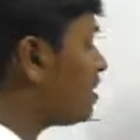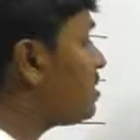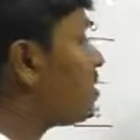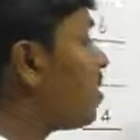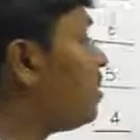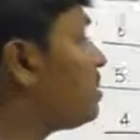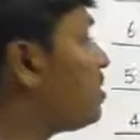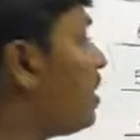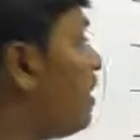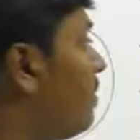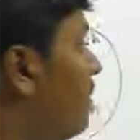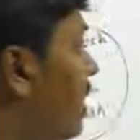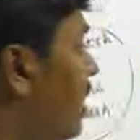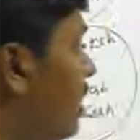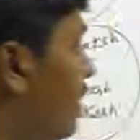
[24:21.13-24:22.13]
is also
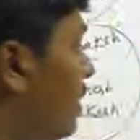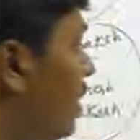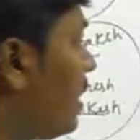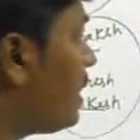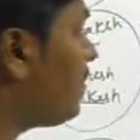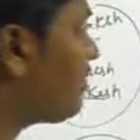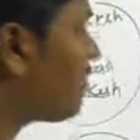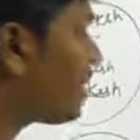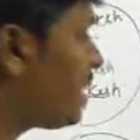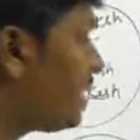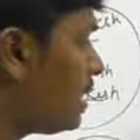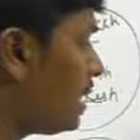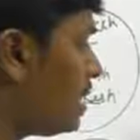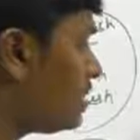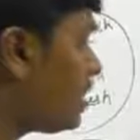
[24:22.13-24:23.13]
eliminated, right?
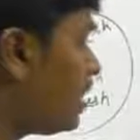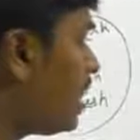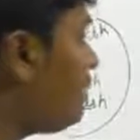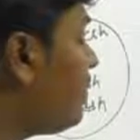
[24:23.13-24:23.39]
So let